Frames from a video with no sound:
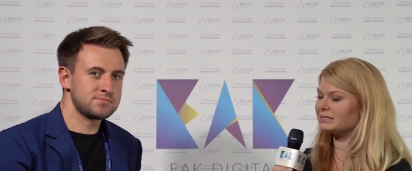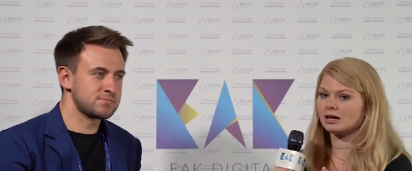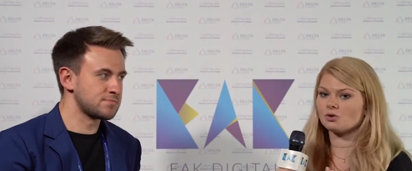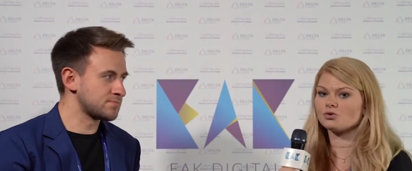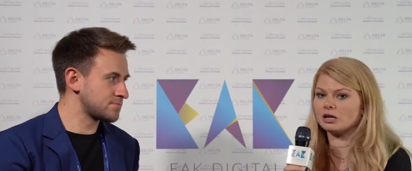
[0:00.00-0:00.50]
Speaker 1: as
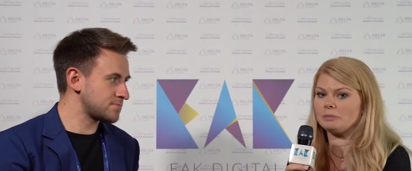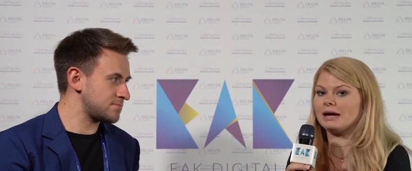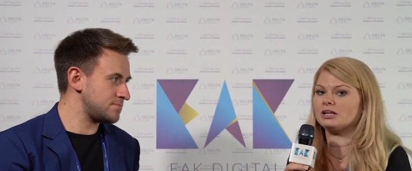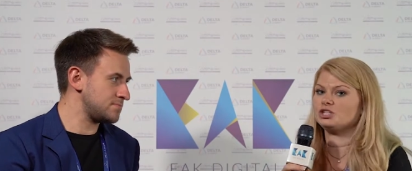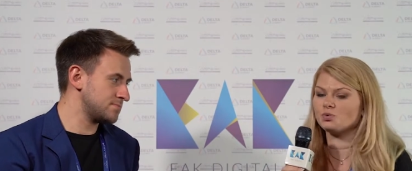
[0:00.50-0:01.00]
I already
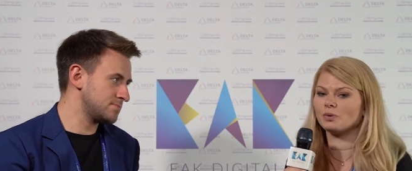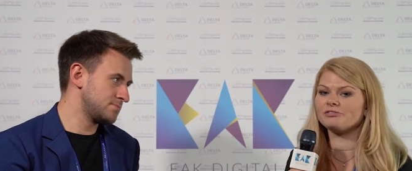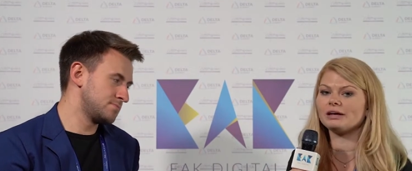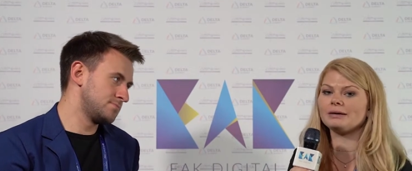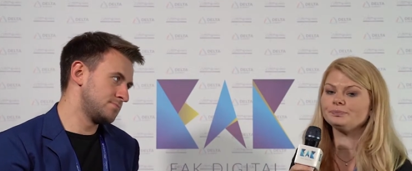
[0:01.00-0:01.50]
mentioned,
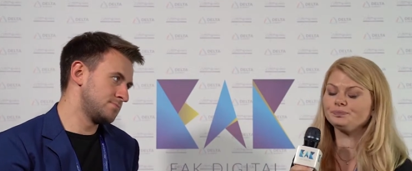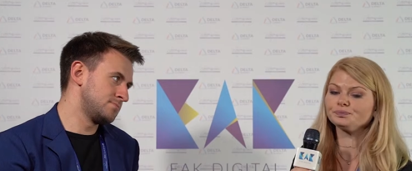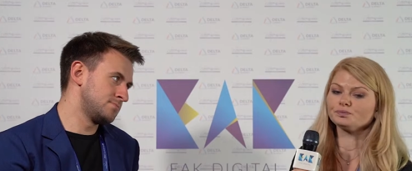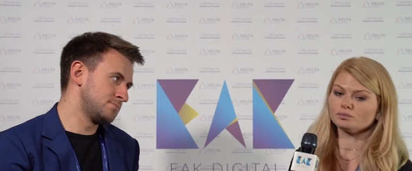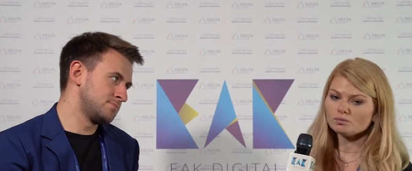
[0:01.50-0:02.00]
with them.
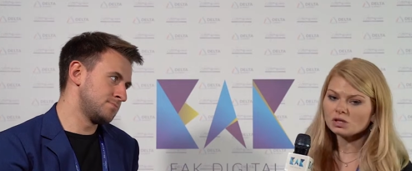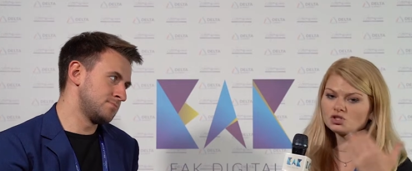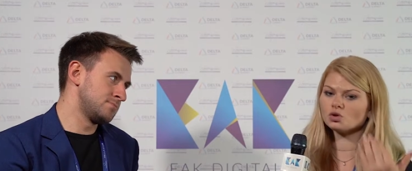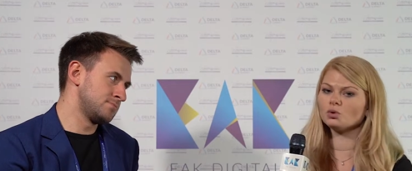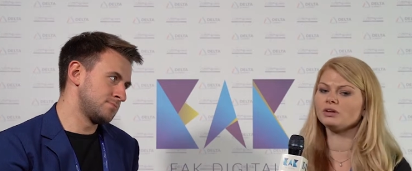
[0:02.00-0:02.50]

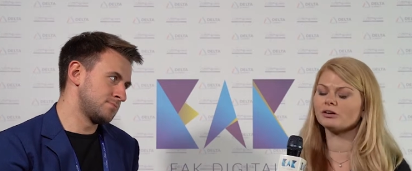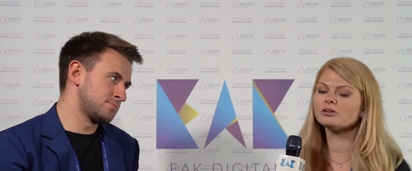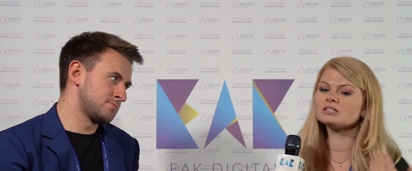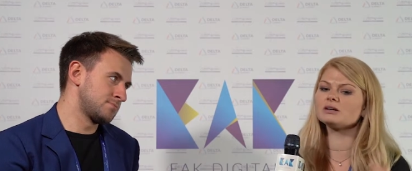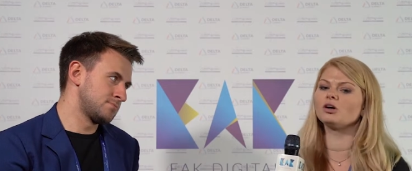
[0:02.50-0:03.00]
So
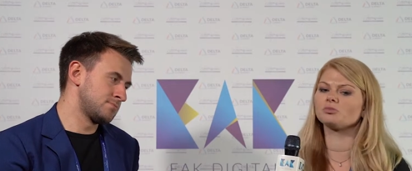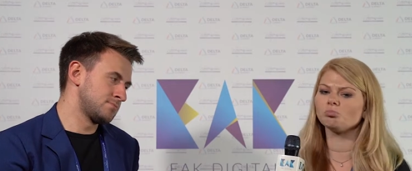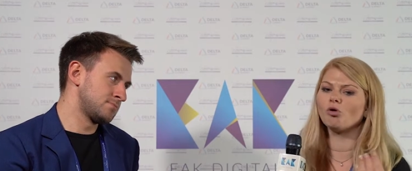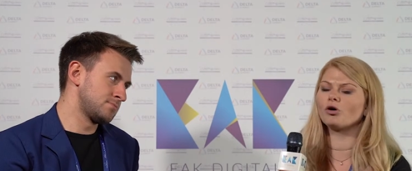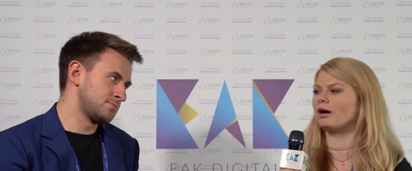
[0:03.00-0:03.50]
there is a lot
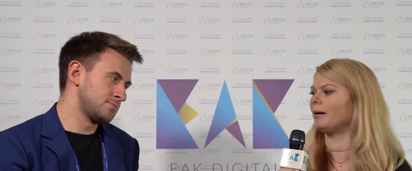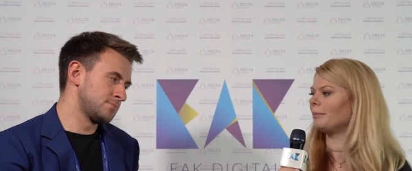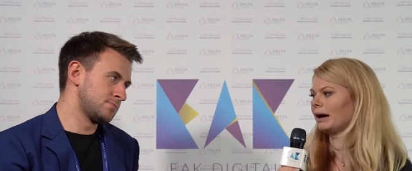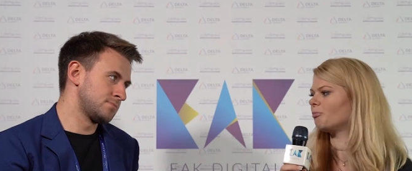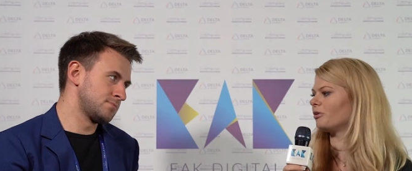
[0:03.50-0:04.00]
more
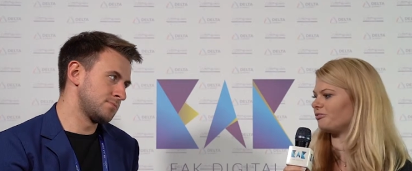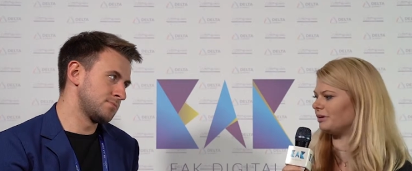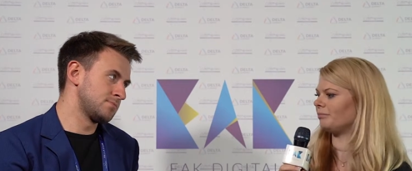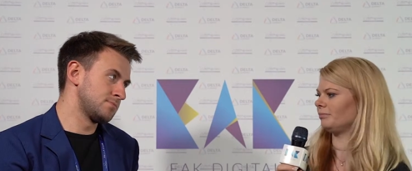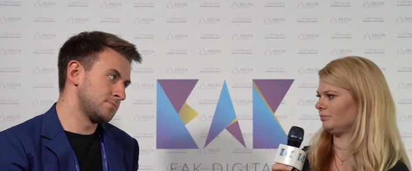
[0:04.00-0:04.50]
coming up with
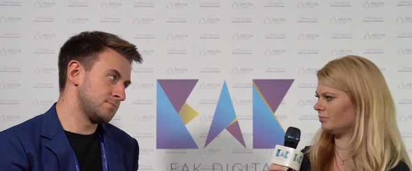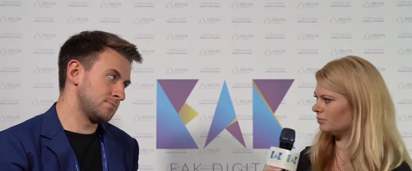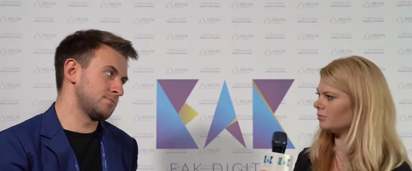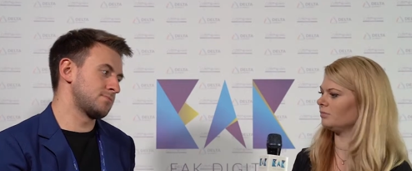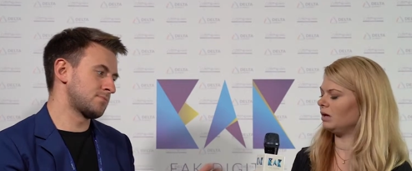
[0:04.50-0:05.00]
them.
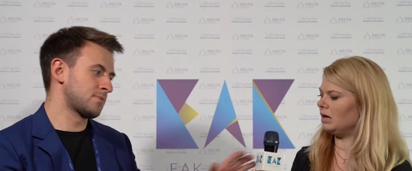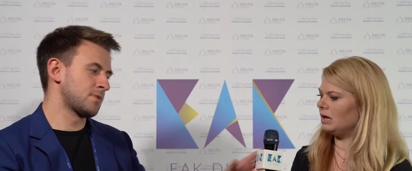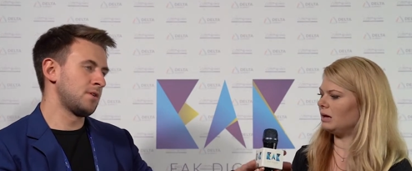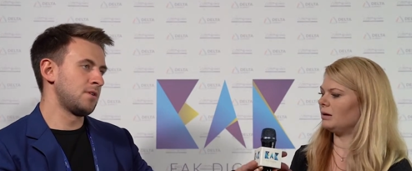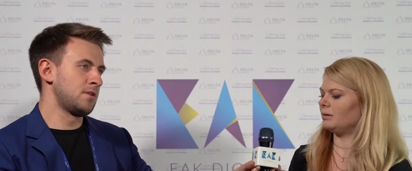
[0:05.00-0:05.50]

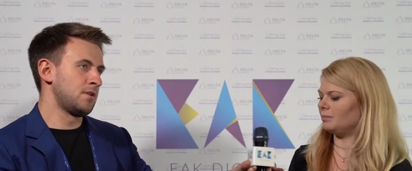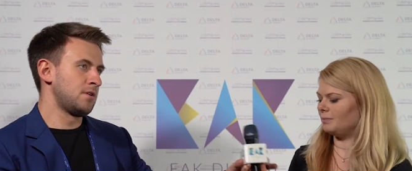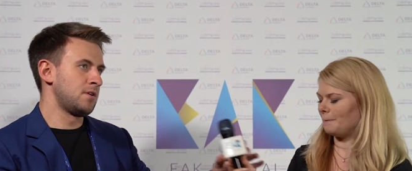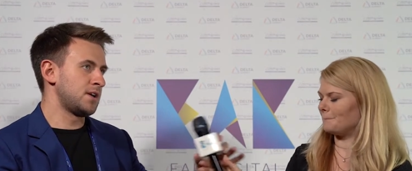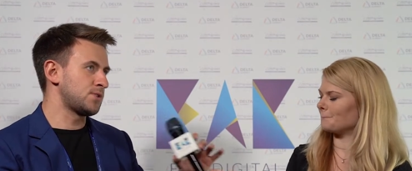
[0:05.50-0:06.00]

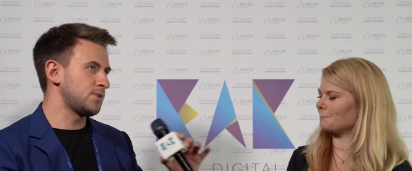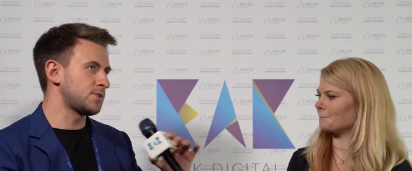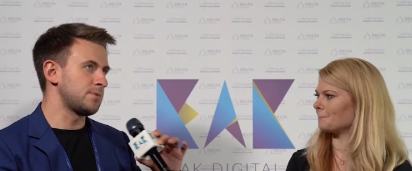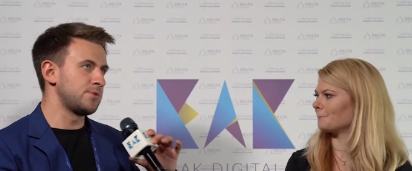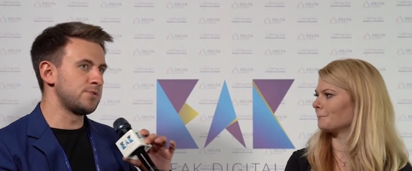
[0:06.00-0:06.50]
Speaker 2: I saw
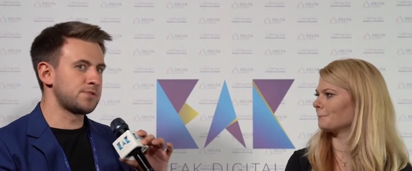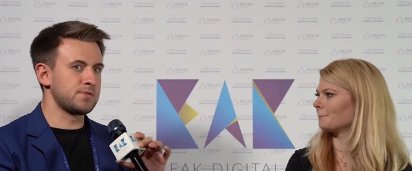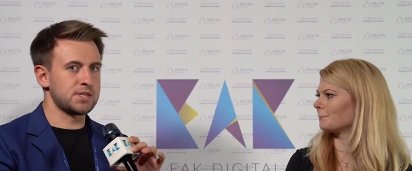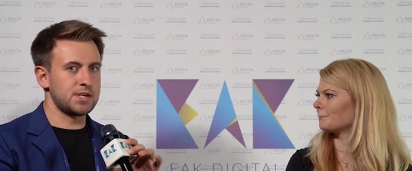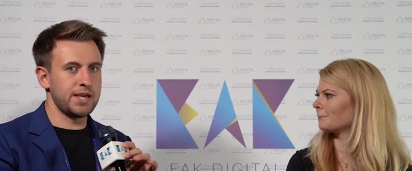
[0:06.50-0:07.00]
some news
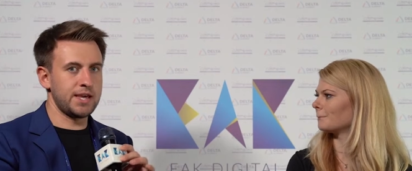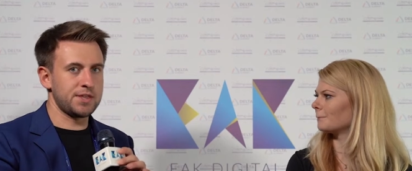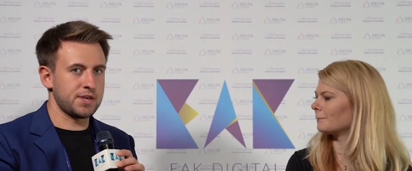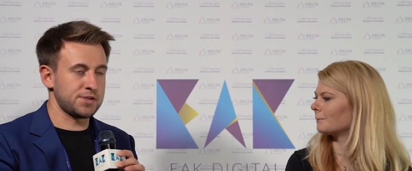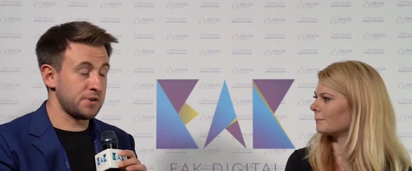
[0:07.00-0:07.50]
recently,
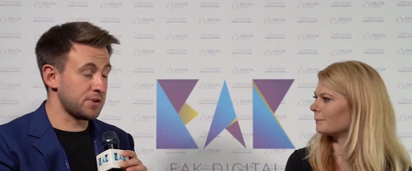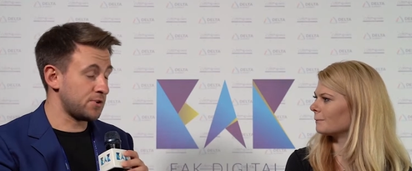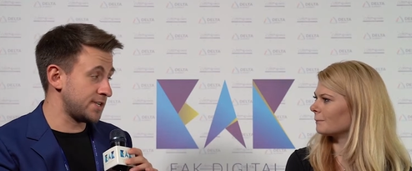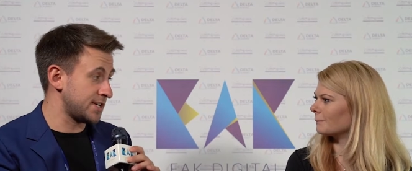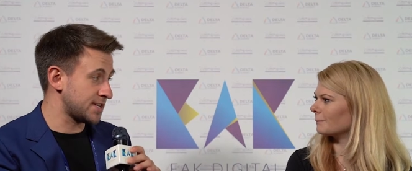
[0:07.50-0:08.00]
I think I saw it on
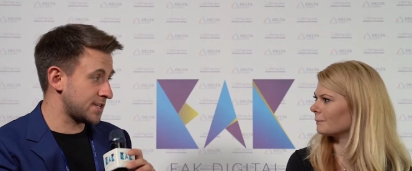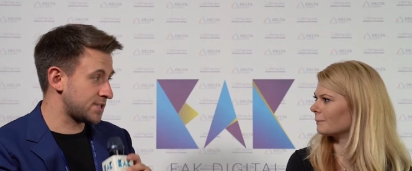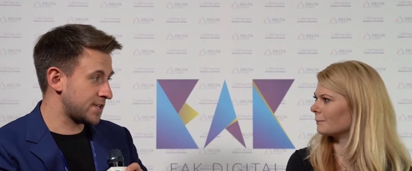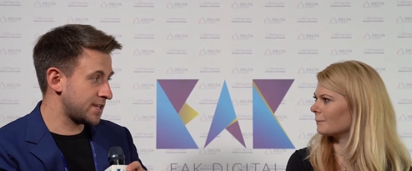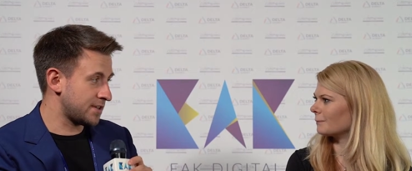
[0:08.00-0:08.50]
CoinDesk
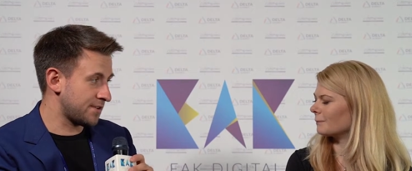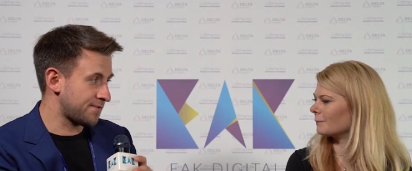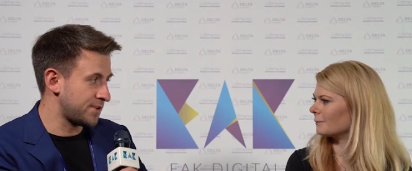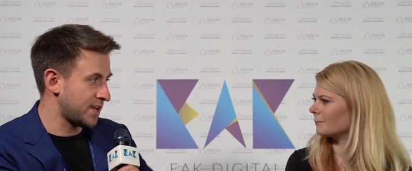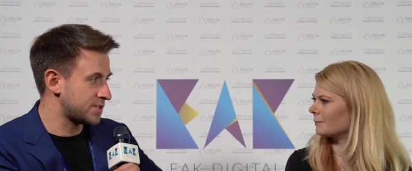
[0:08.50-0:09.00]
actually, a
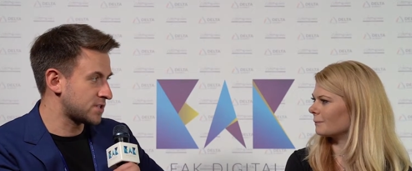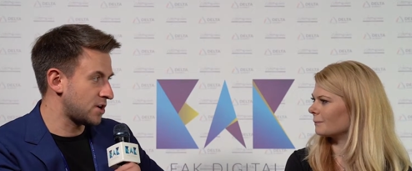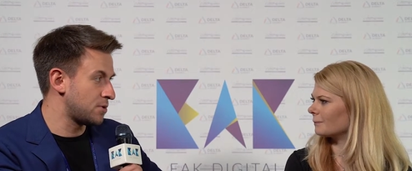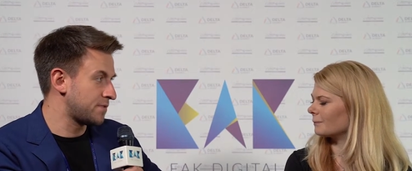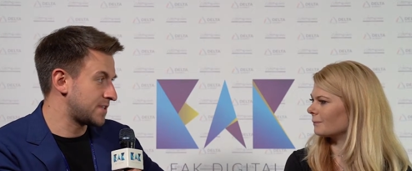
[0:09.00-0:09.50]
few days
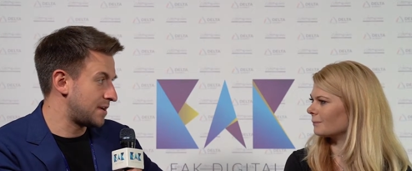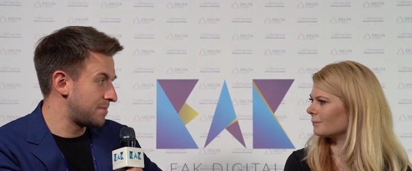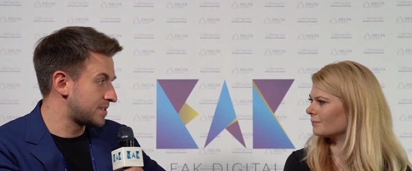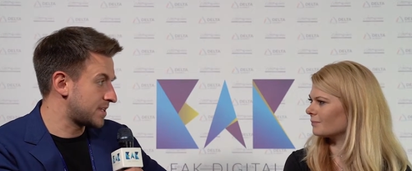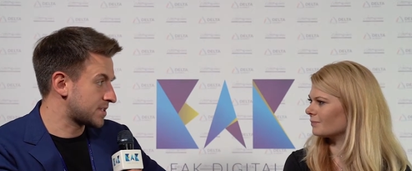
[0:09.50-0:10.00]
ago, with
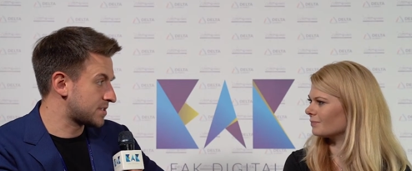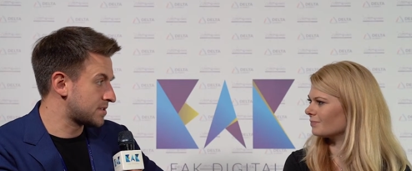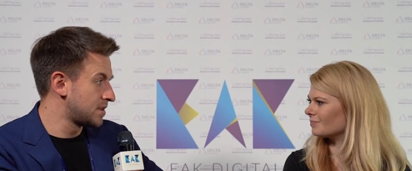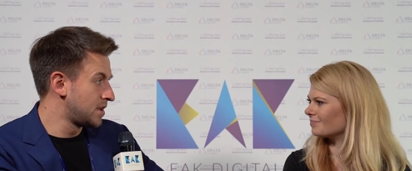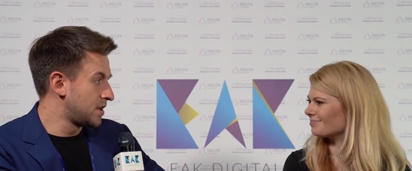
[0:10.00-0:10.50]

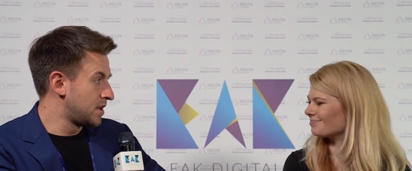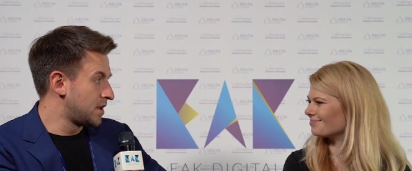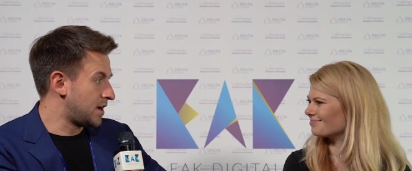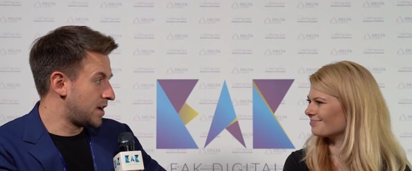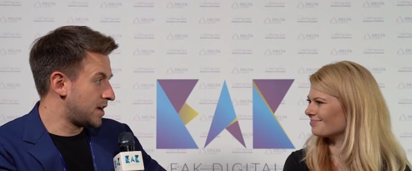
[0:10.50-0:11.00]
Salamantex
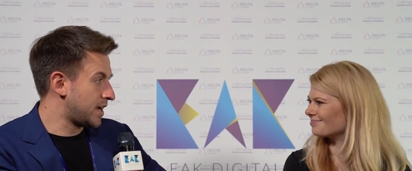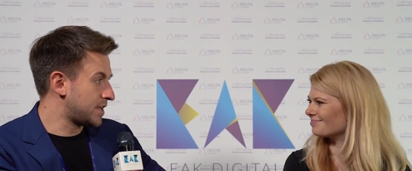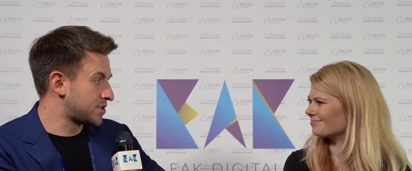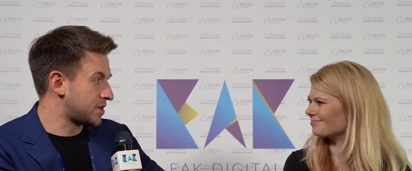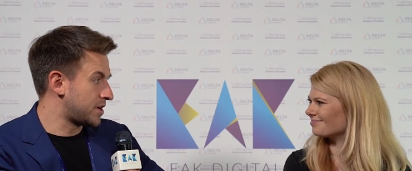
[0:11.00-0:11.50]
uh,
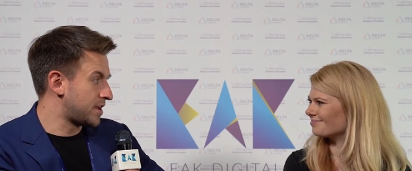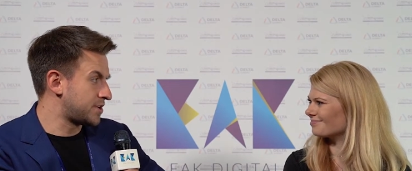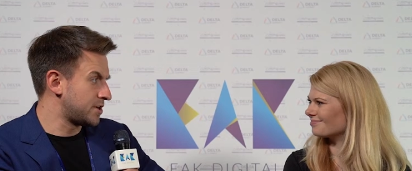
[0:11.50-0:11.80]
had done a